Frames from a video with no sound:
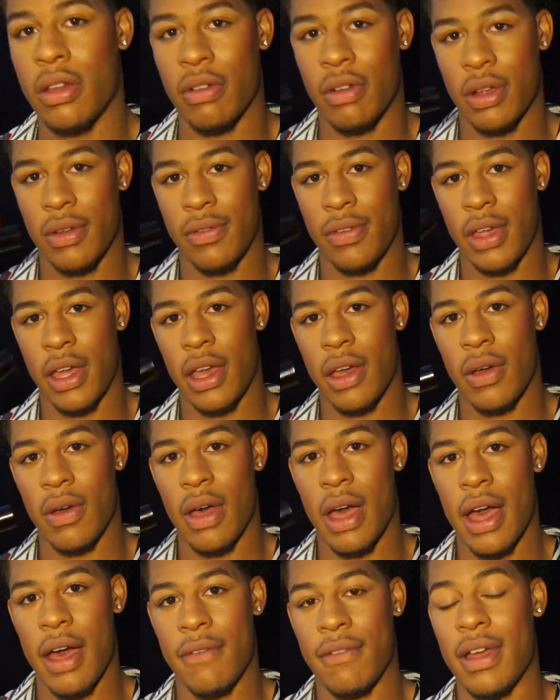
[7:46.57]
review
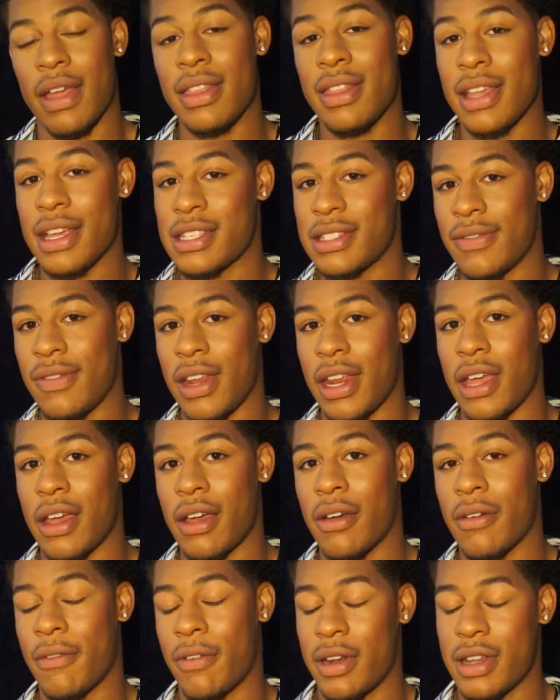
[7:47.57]
of this
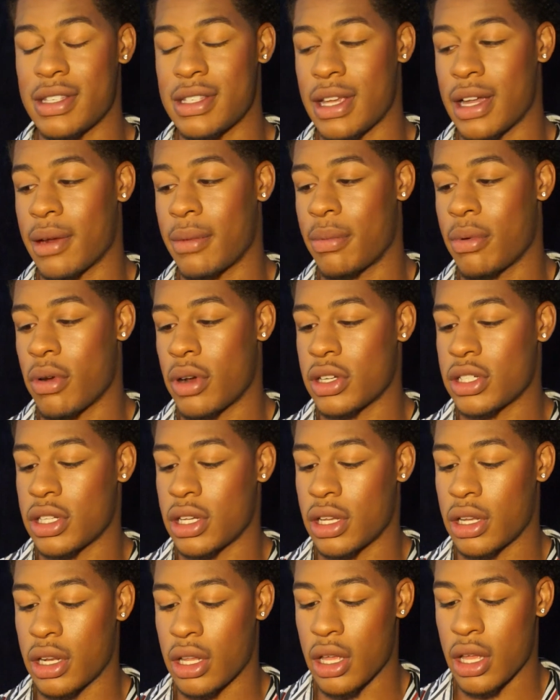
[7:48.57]
video for the second
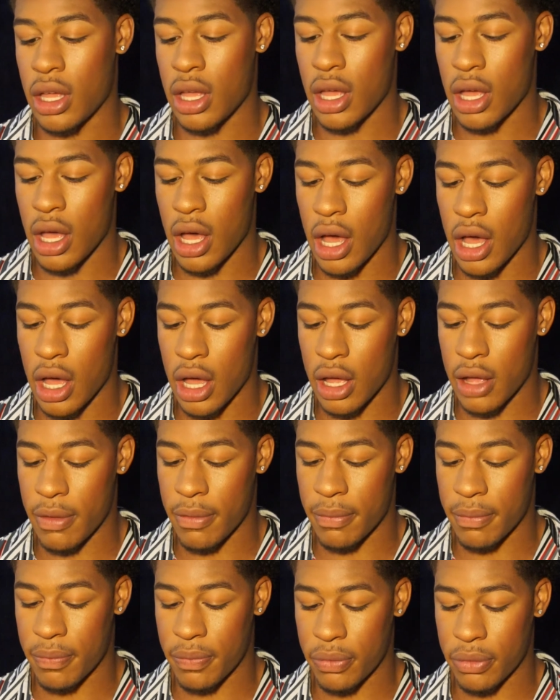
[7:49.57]
portion.
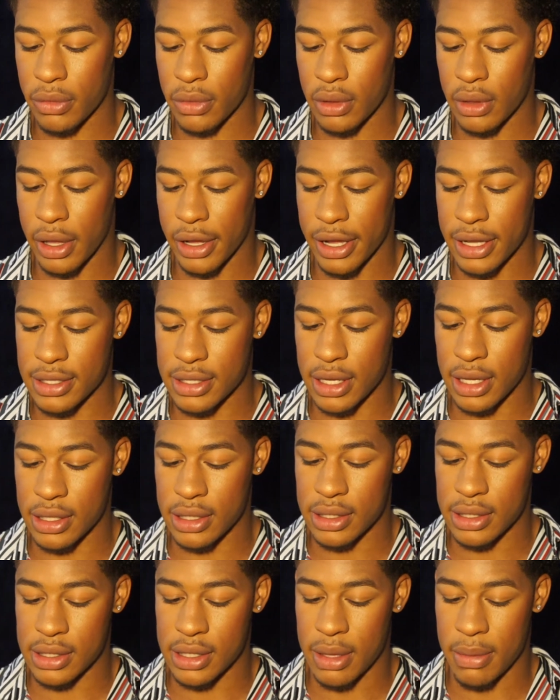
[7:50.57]
Like I said, this
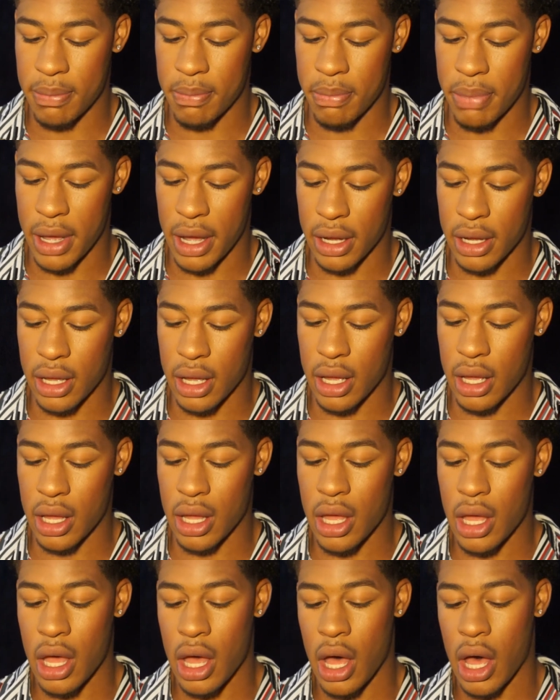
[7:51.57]
is the Becca
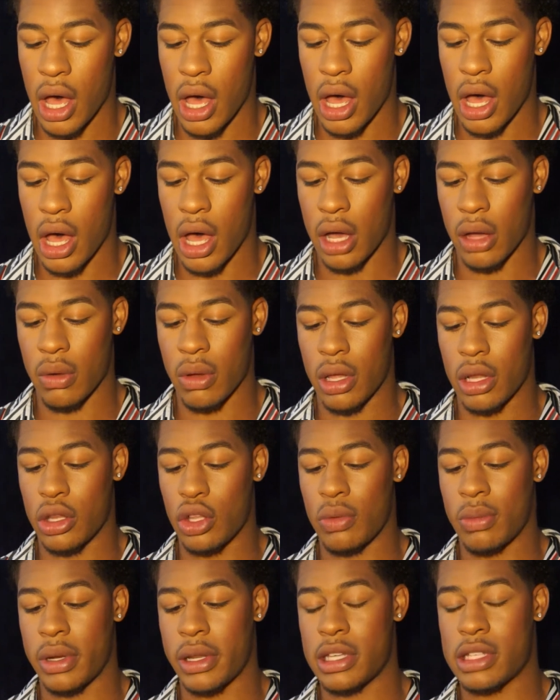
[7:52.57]
Aqua
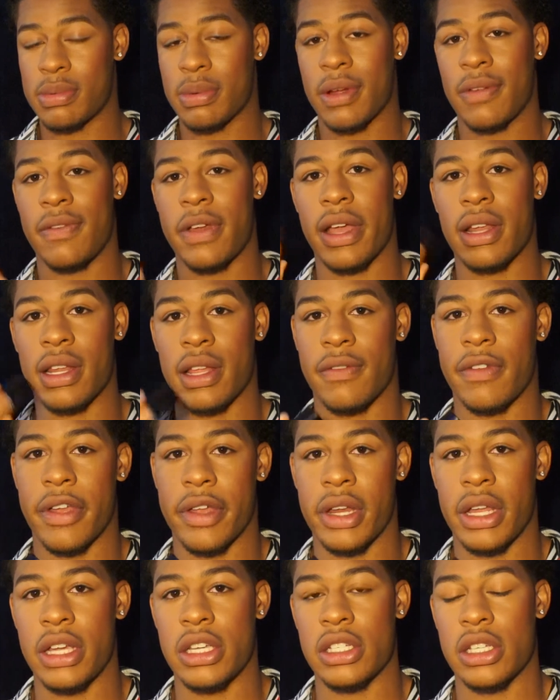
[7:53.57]
Luminous Perfecting
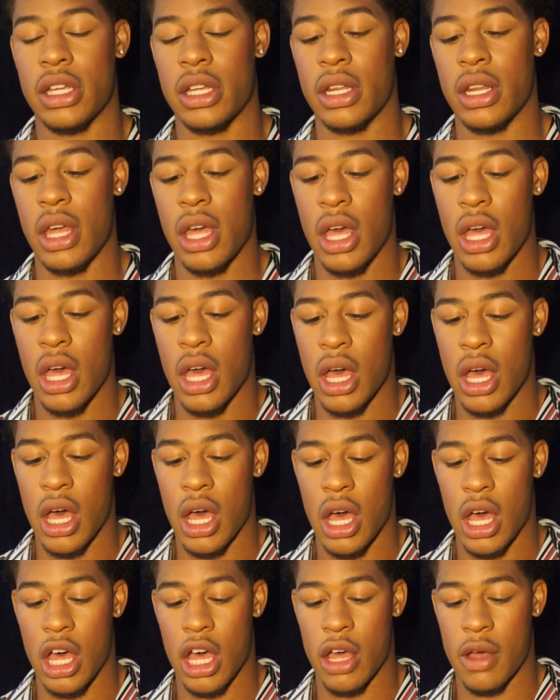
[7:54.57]
Foundation.
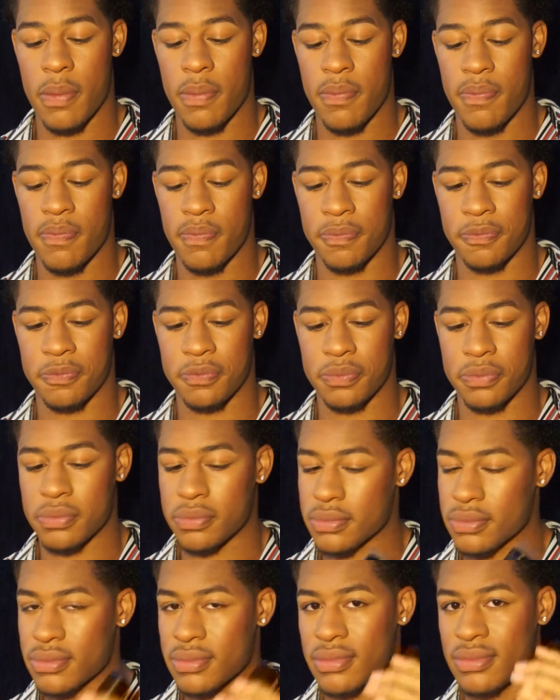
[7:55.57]

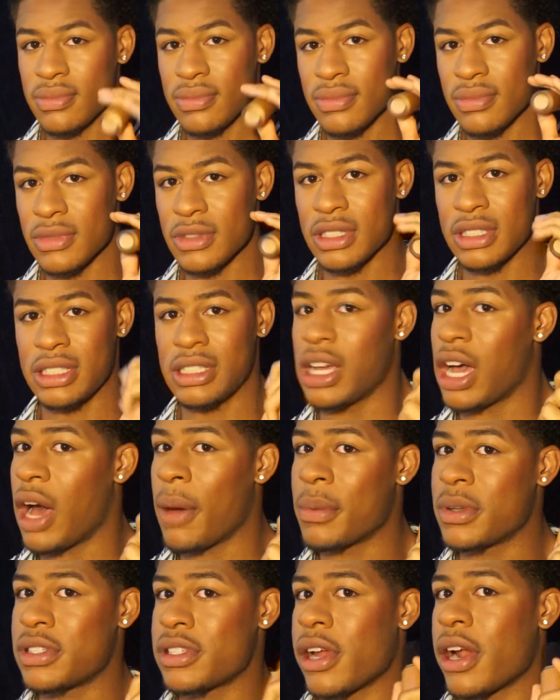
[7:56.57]
So I'm
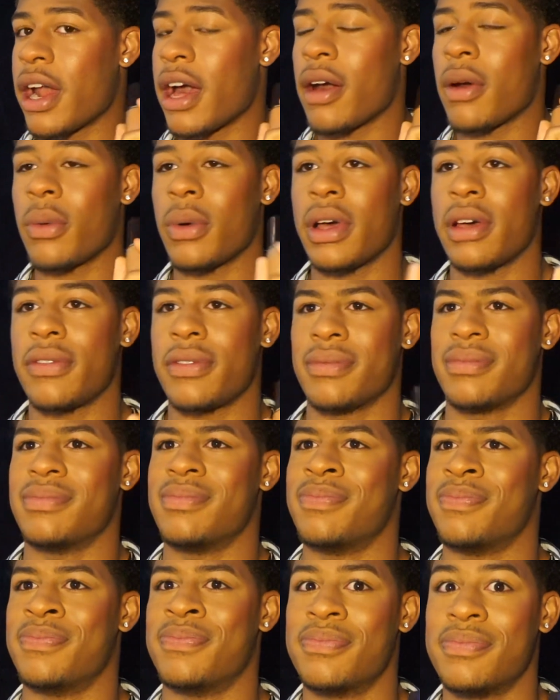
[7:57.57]
gonna start out with
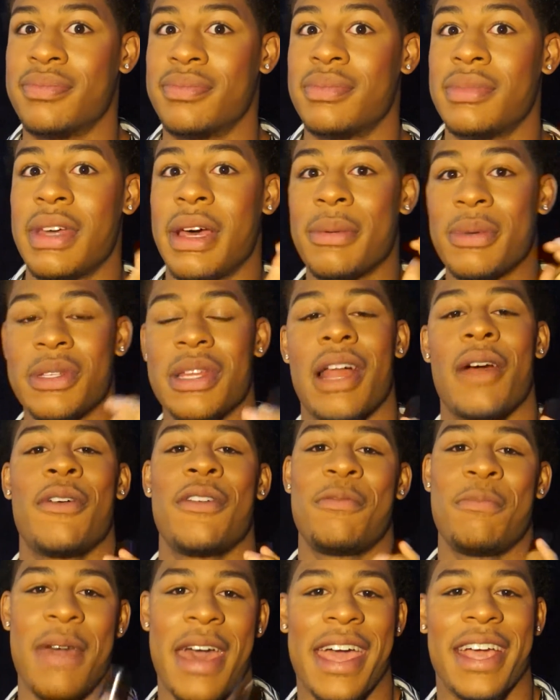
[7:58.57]

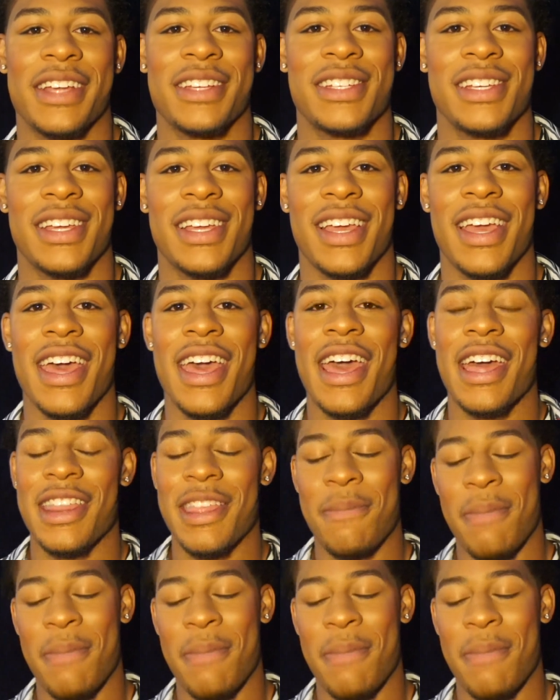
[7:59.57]
packaging. The